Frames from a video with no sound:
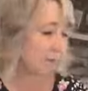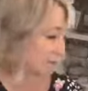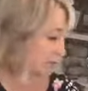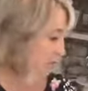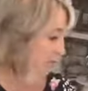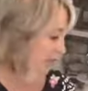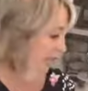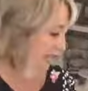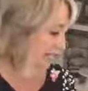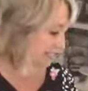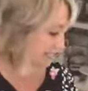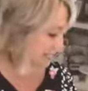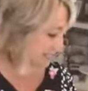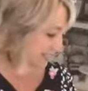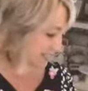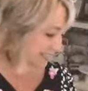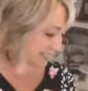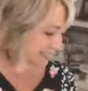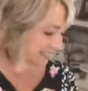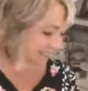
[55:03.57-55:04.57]
I hope you
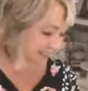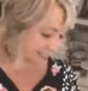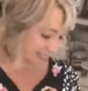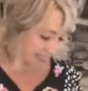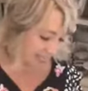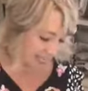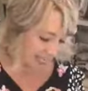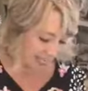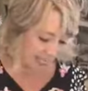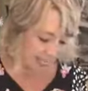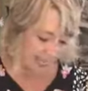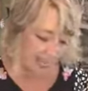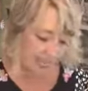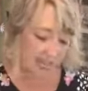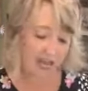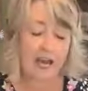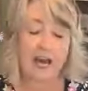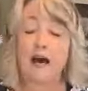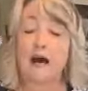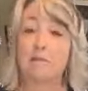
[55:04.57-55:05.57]
liked this.
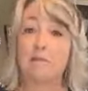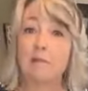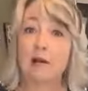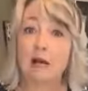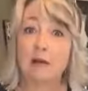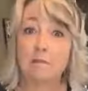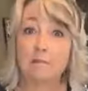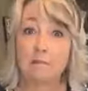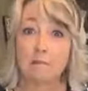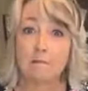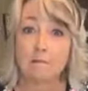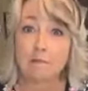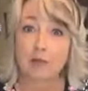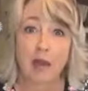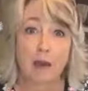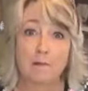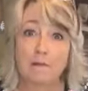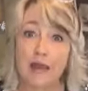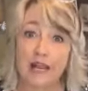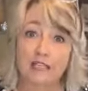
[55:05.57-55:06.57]
Um,
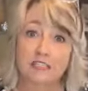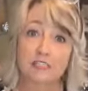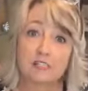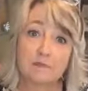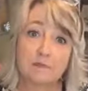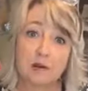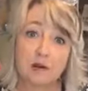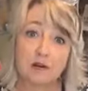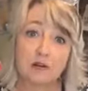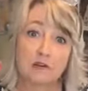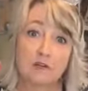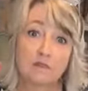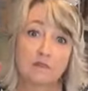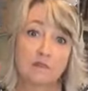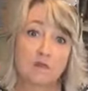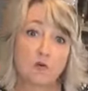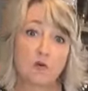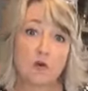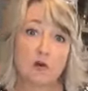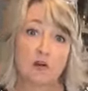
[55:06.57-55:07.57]
come back
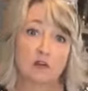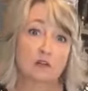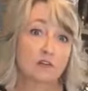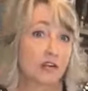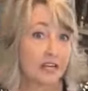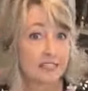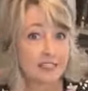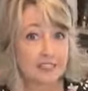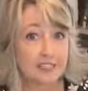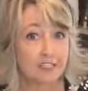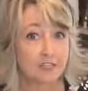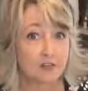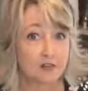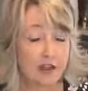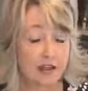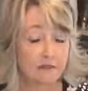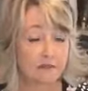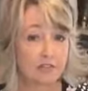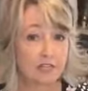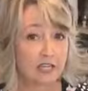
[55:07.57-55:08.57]
tomorrow for Christ
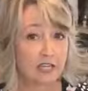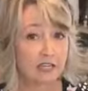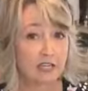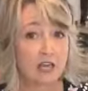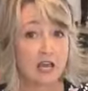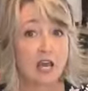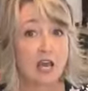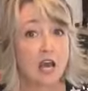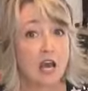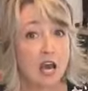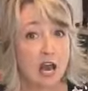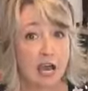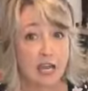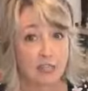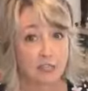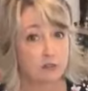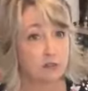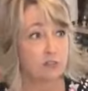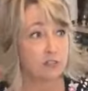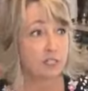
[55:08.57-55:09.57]
in Crafting.
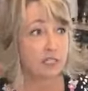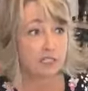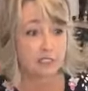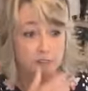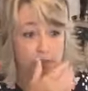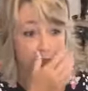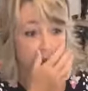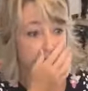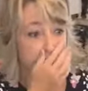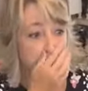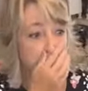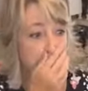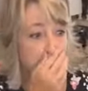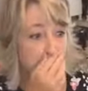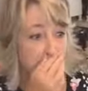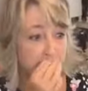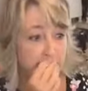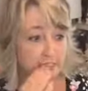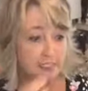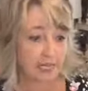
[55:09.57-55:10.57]
I usually do
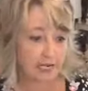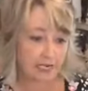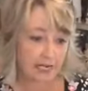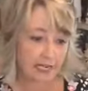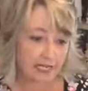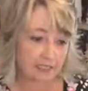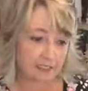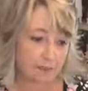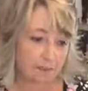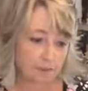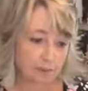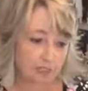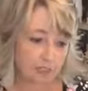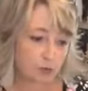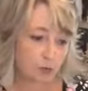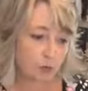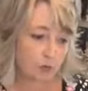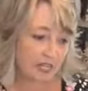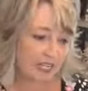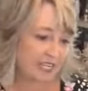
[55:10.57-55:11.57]
those on Sundays
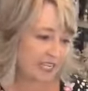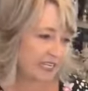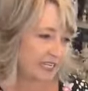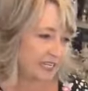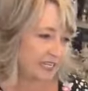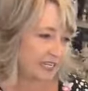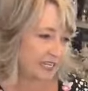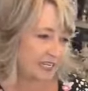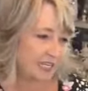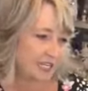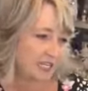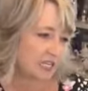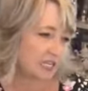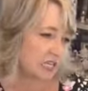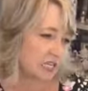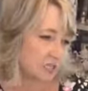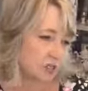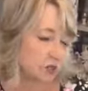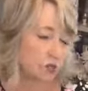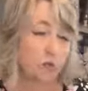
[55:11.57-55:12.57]
between
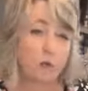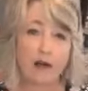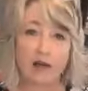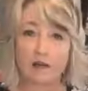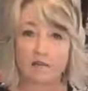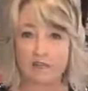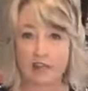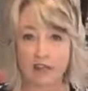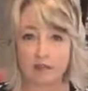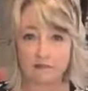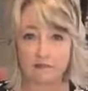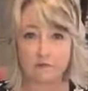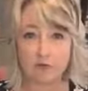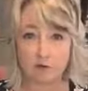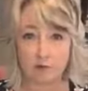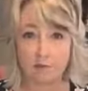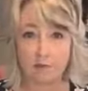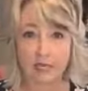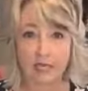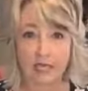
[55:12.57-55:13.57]
12
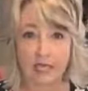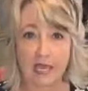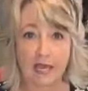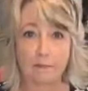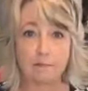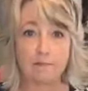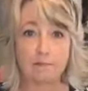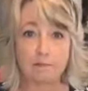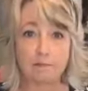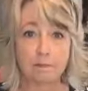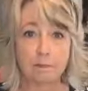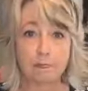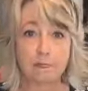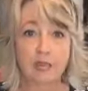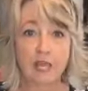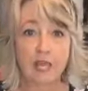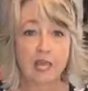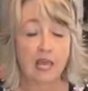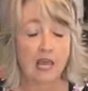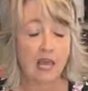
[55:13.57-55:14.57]
and 4 p.m.
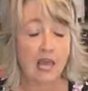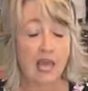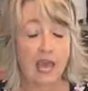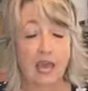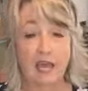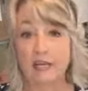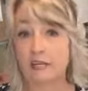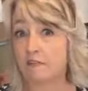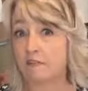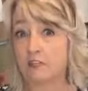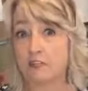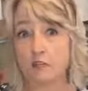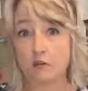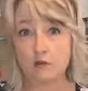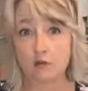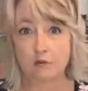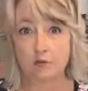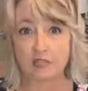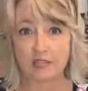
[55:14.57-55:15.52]
And if you